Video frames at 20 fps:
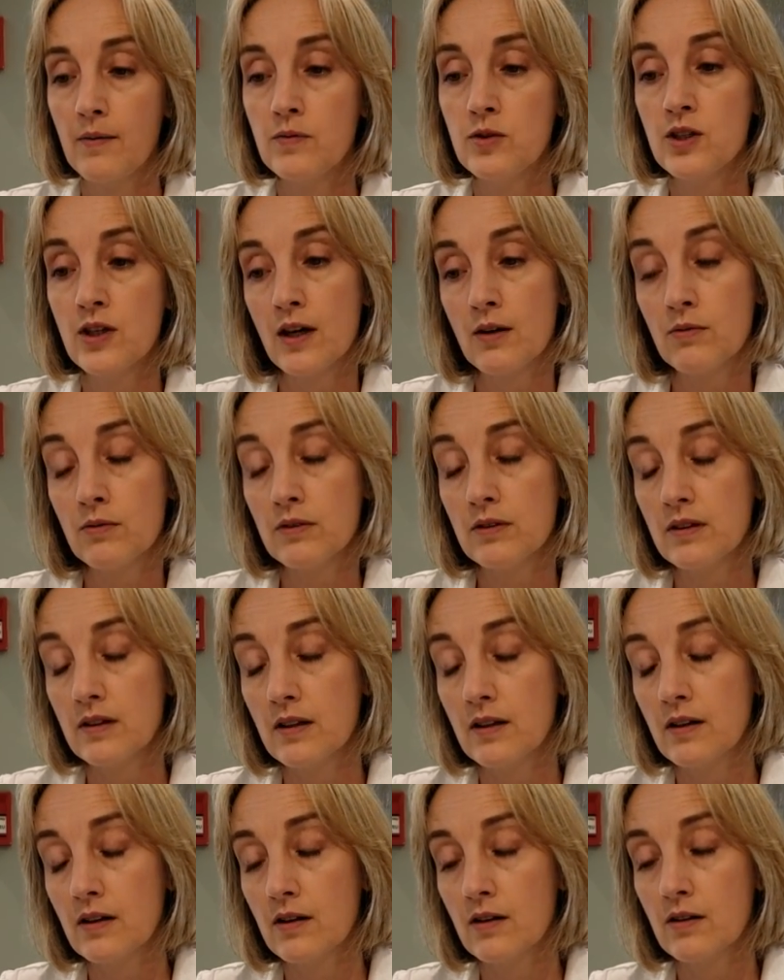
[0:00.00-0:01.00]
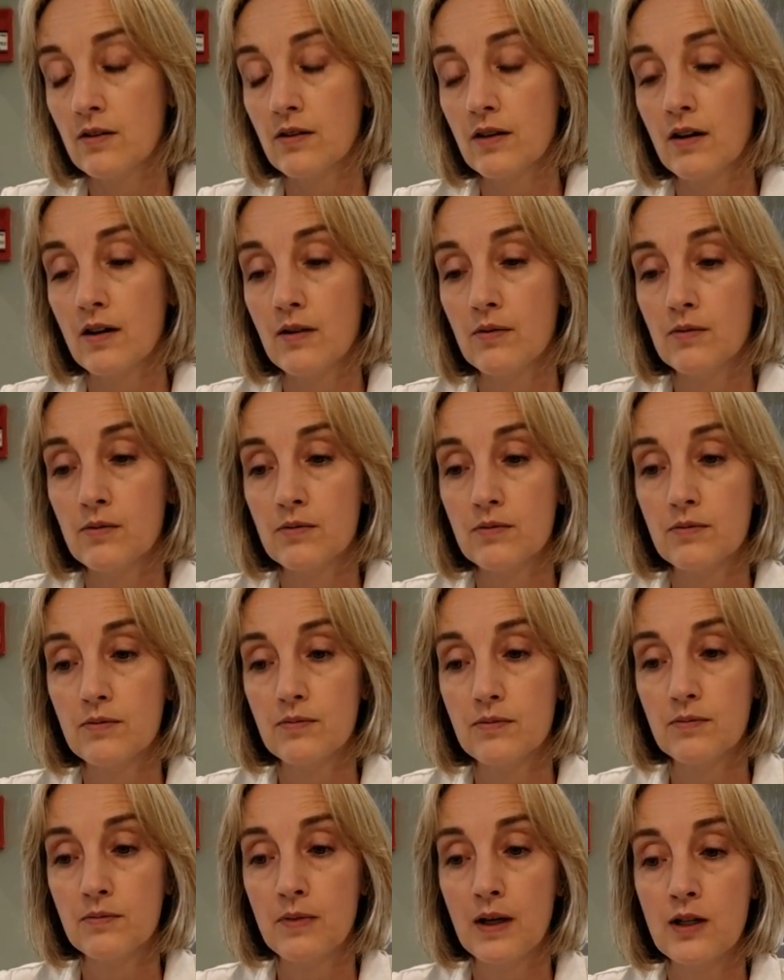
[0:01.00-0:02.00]
Generally, their
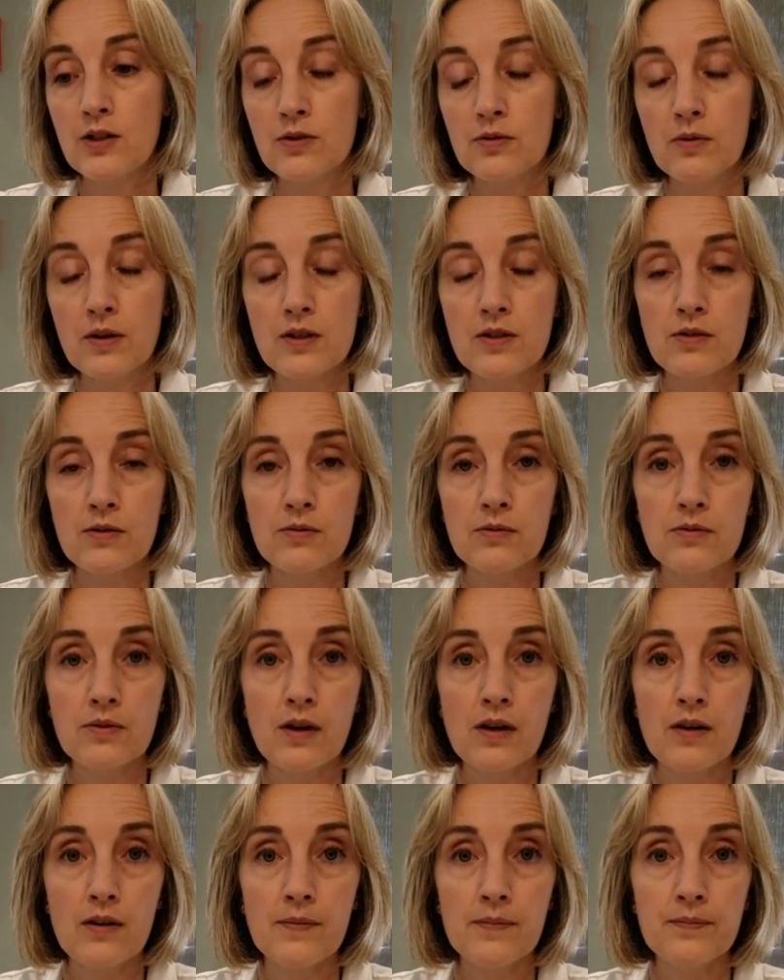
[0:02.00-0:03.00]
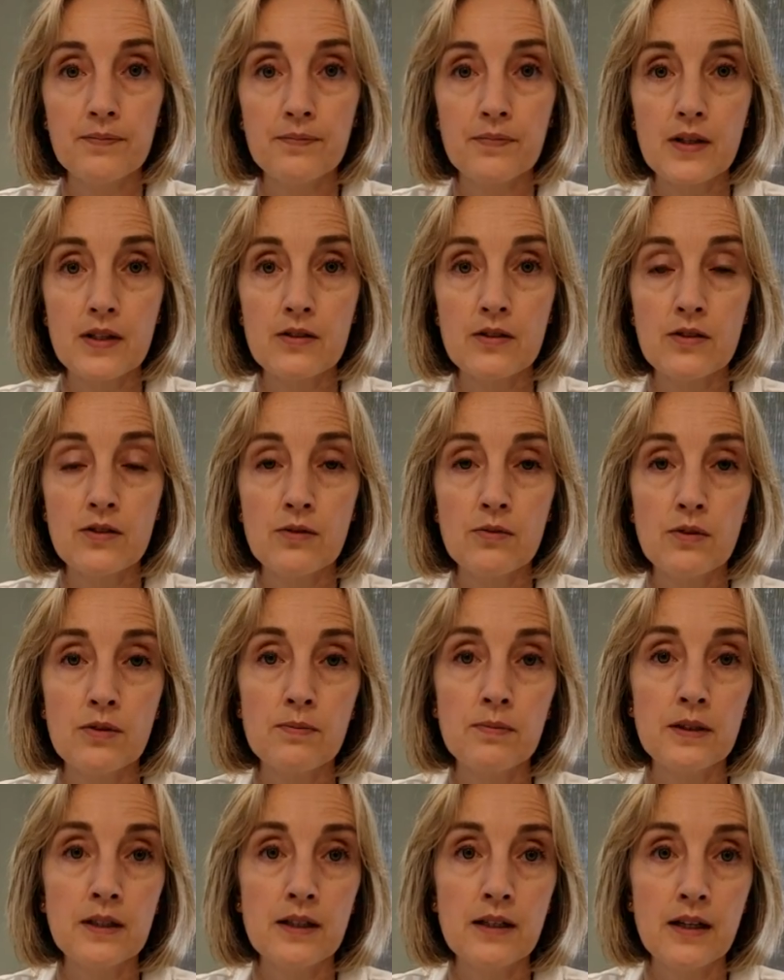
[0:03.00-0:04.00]
major ones are to do with
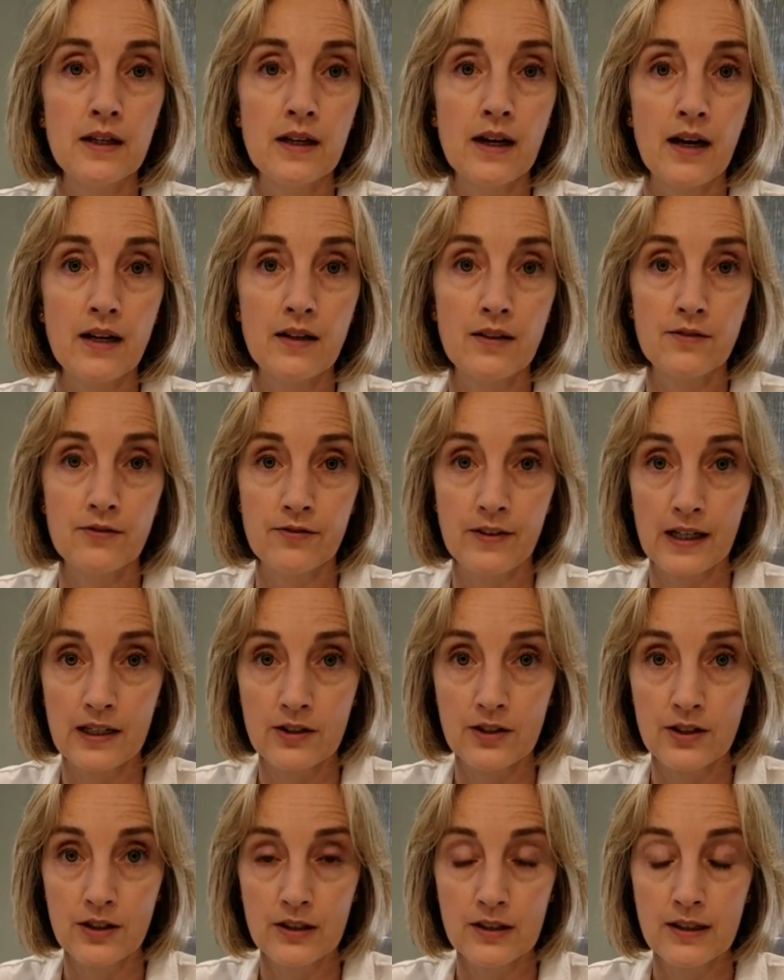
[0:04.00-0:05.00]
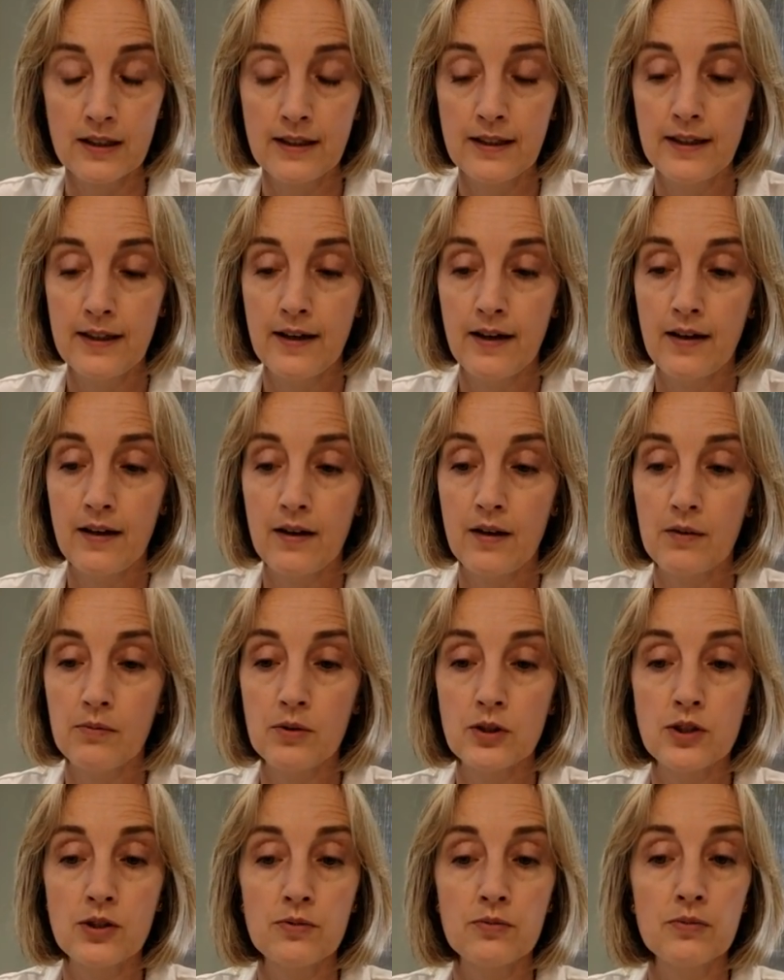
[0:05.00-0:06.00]
bleeding and infection,
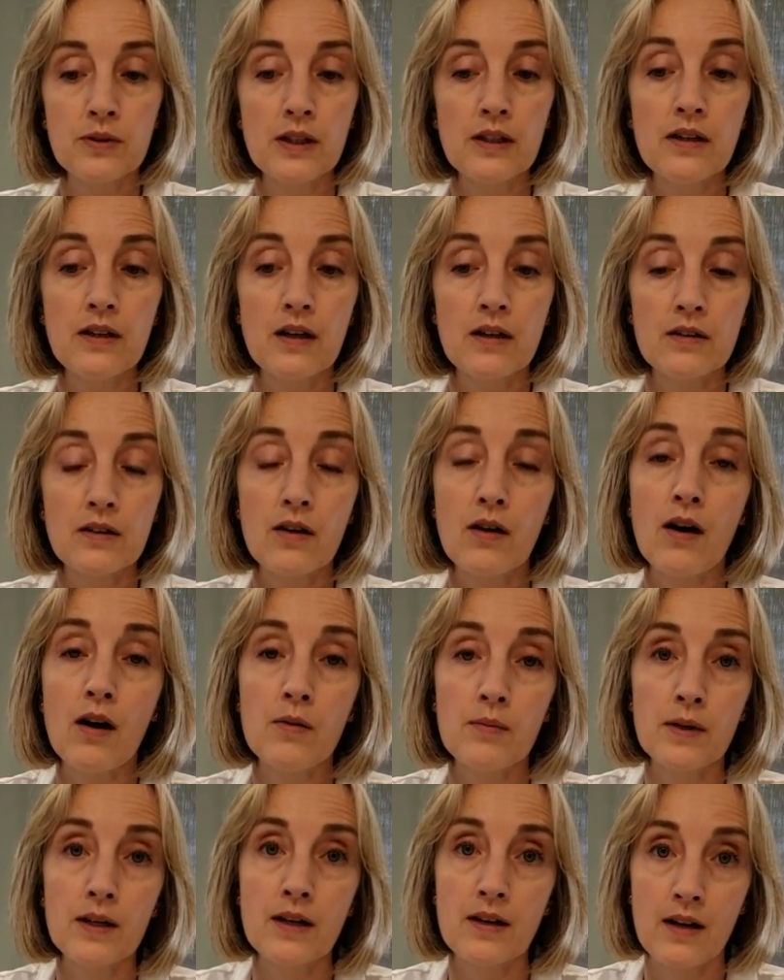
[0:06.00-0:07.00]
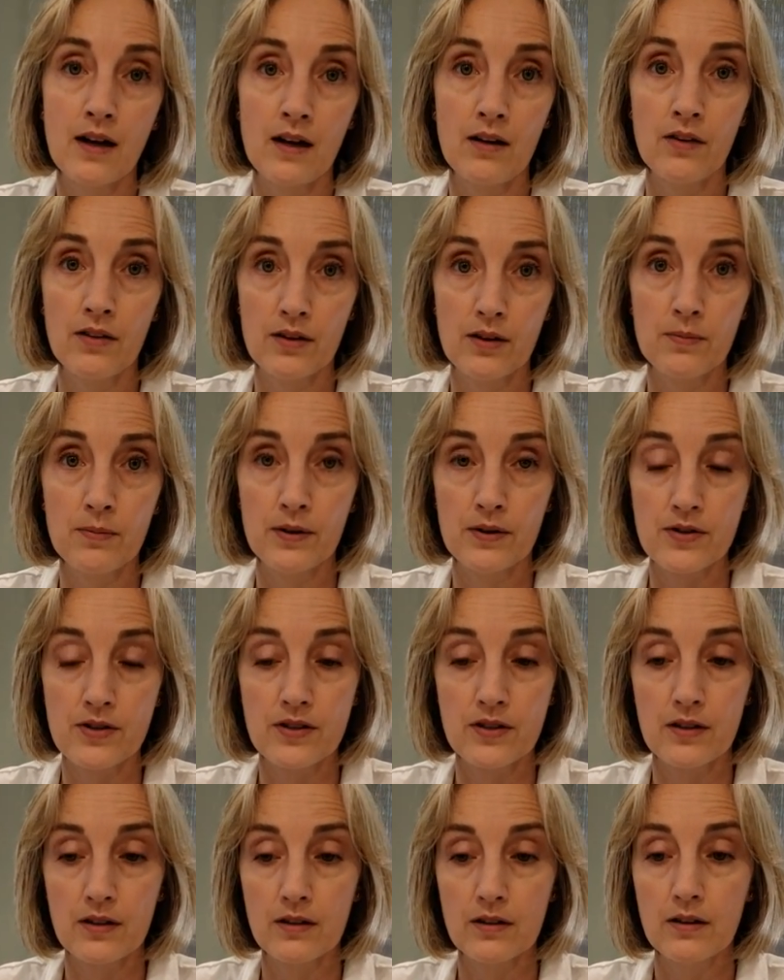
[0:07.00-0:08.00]
which are really uncommon in a healthy
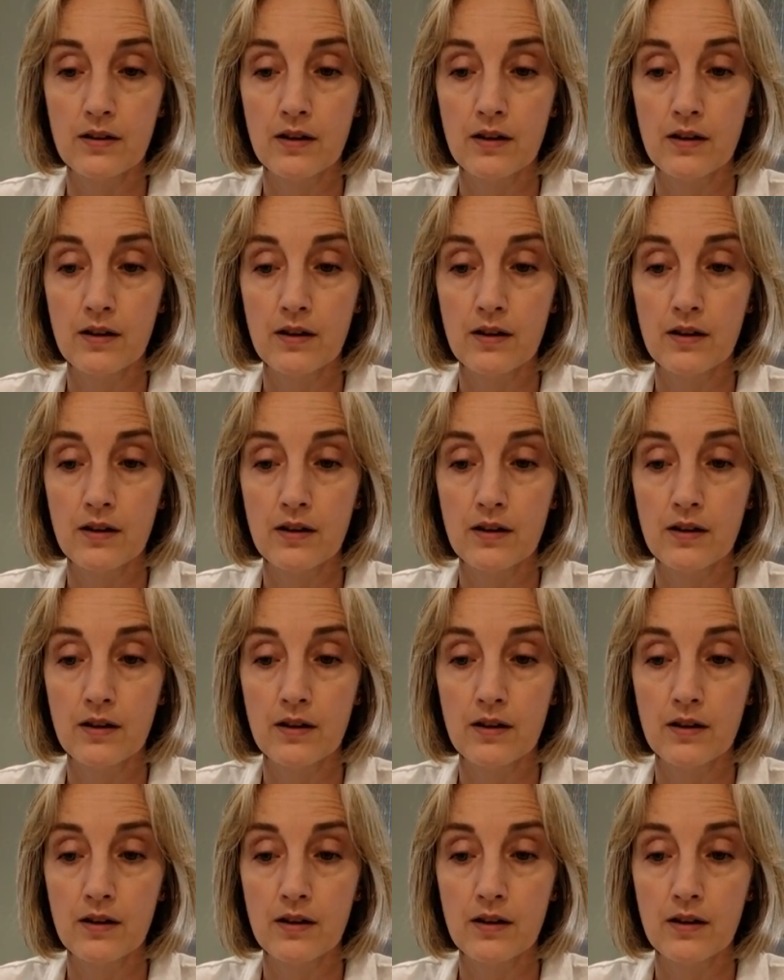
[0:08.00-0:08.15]
person.